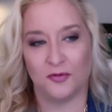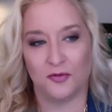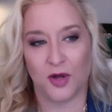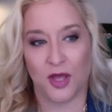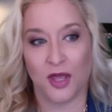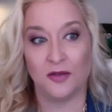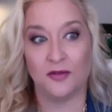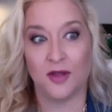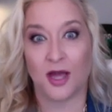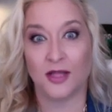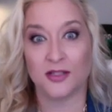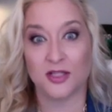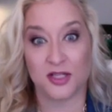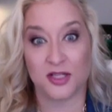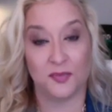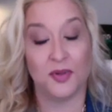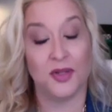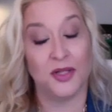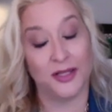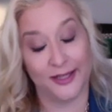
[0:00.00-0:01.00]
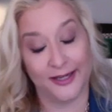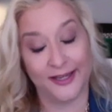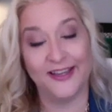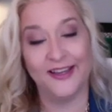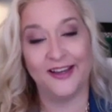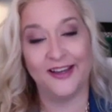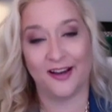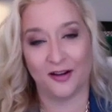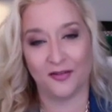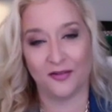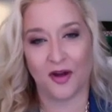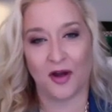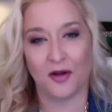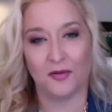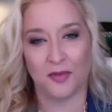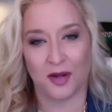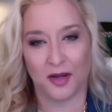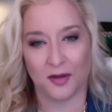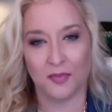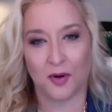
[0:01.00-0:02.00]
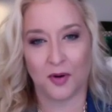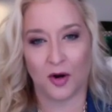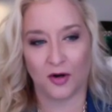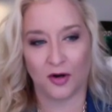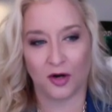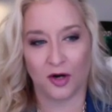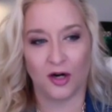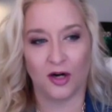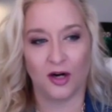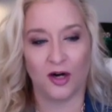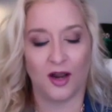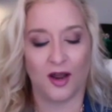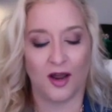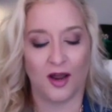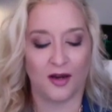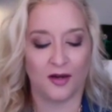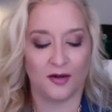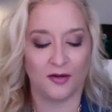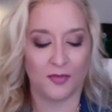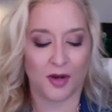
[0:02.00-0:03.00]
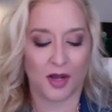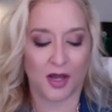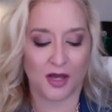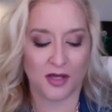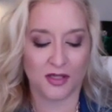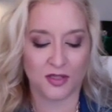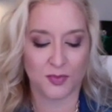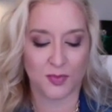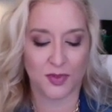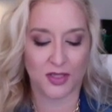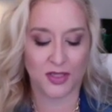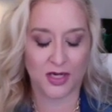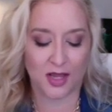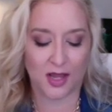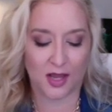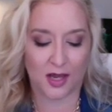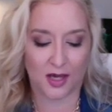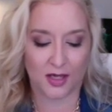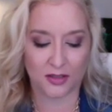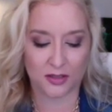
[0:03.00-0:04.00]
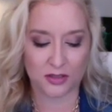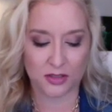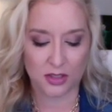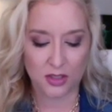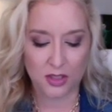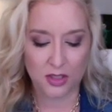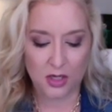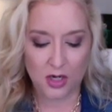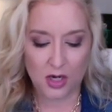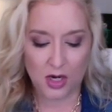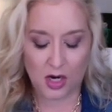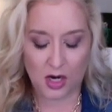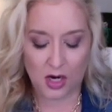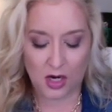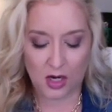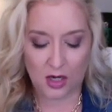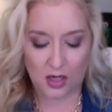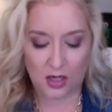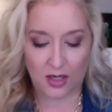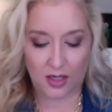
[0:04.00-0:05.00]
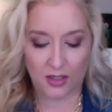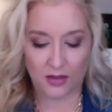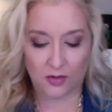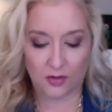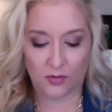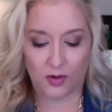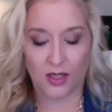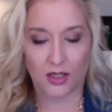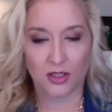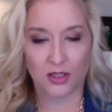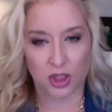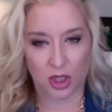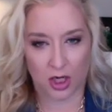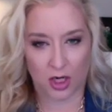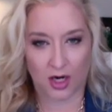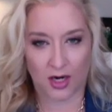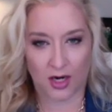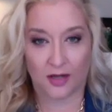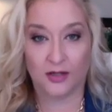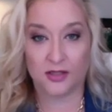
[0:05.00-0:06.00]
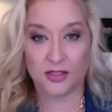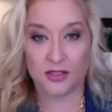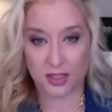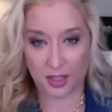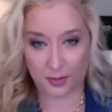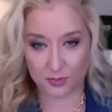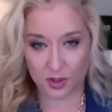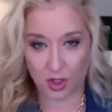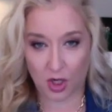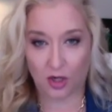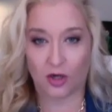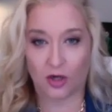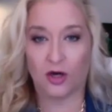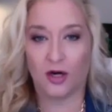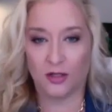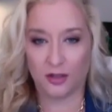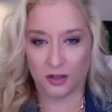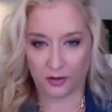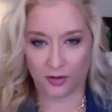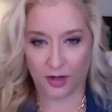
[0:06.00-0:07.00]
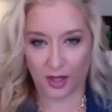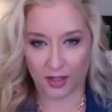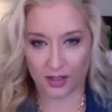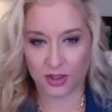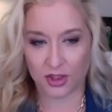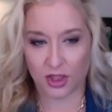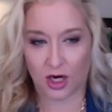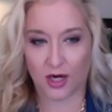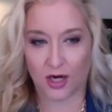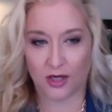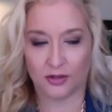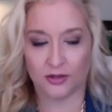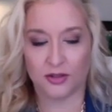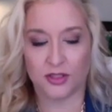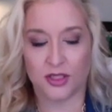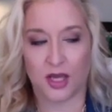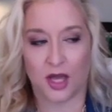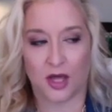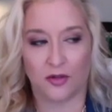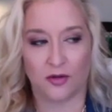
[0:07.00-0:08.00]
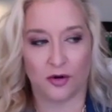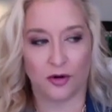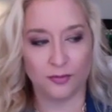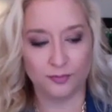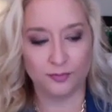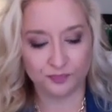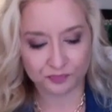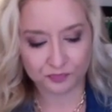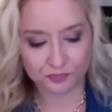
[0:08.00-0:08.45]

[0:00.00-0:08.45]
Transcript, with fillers: in that stability, I found my partner and my mm. husband, and uh, and then we had a child. I had a stepdaughter, and then we had a child together.